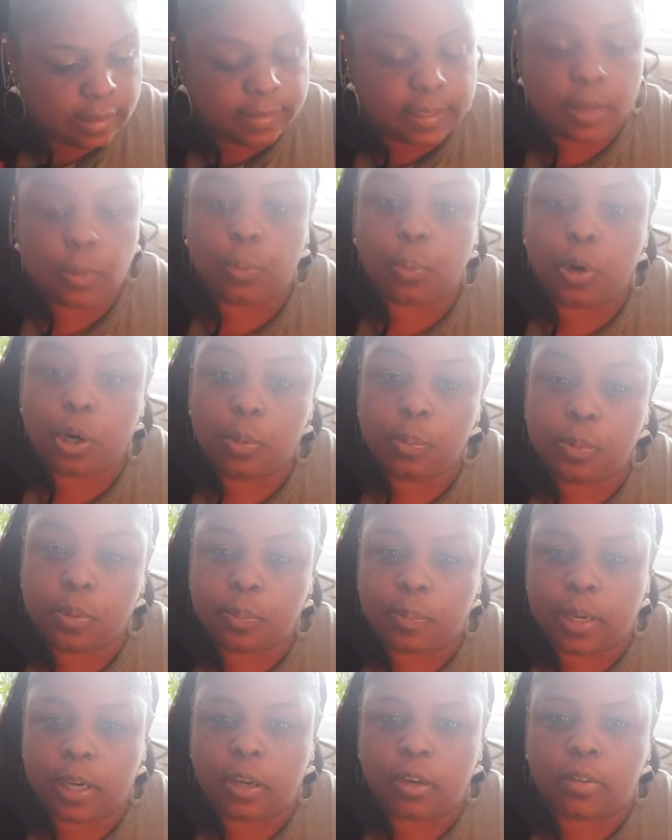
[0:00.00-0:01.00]
they were
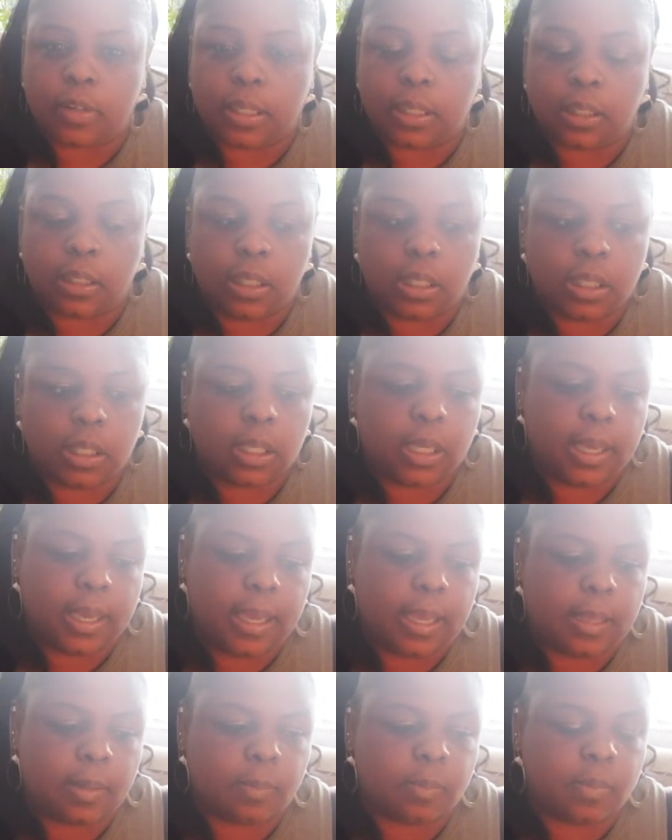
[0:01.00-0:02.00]
preparing
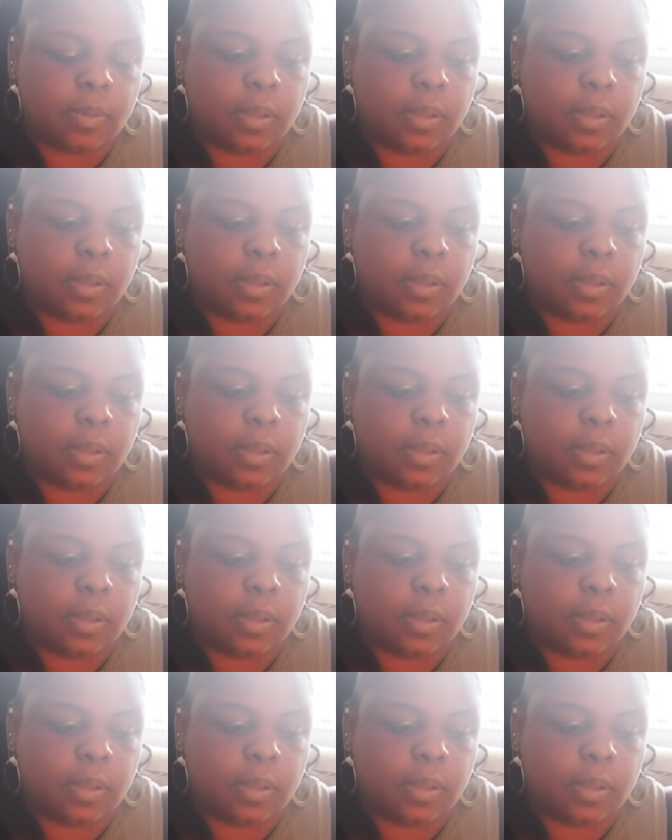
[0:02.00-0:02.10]
him